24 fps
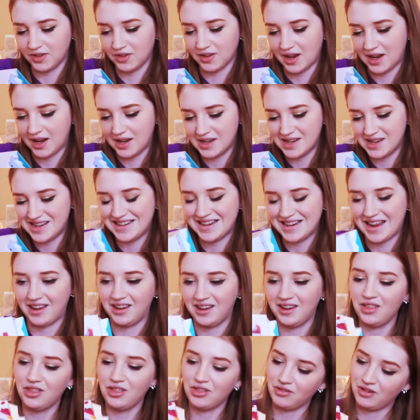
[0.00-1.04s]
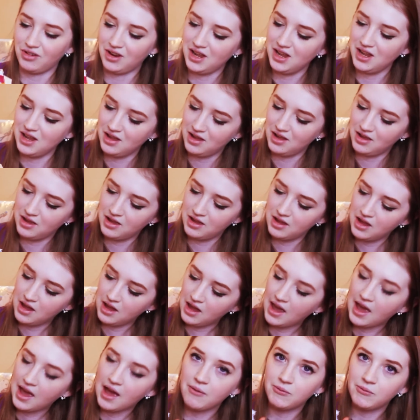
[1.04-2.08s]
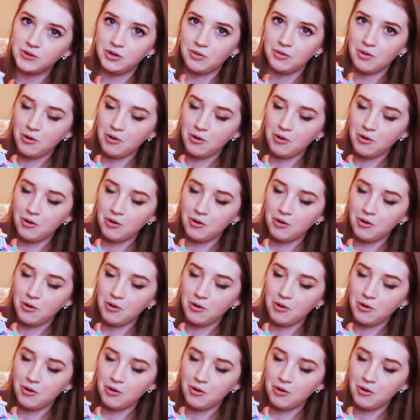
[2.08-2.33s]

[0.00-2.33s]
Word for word: 1993. And when you